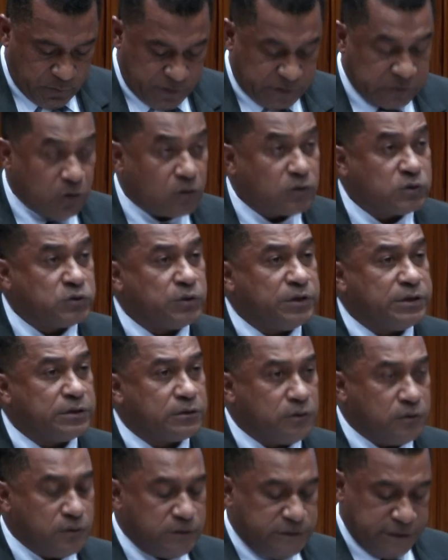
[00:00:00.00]
which also
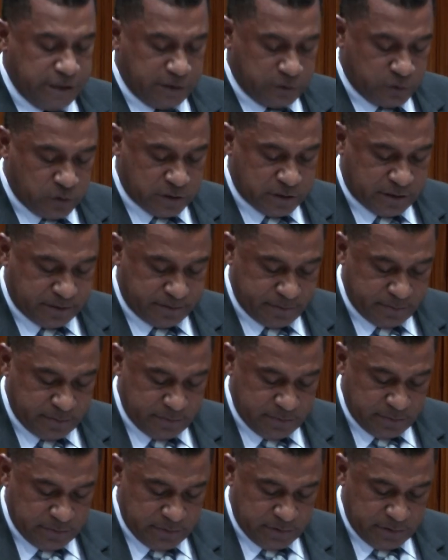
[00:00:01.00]
includes Singatoka,
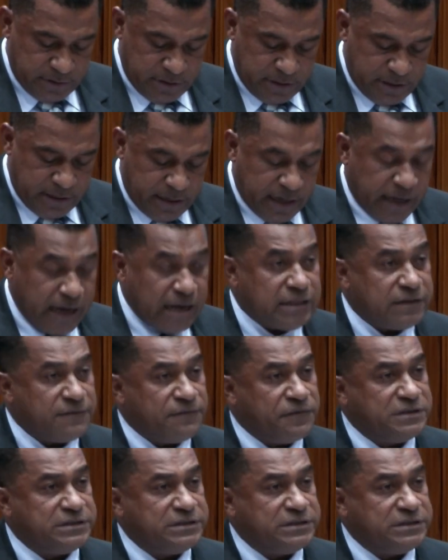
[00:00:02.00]
and the